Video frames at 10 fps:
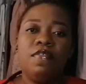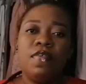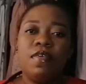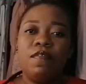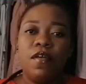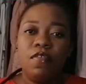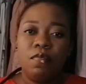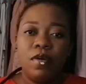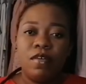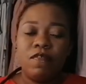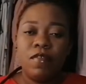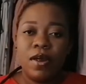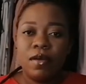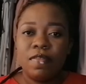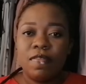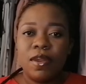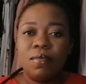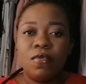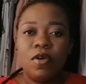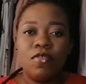So the first fragrance that
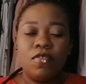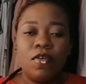I'm going to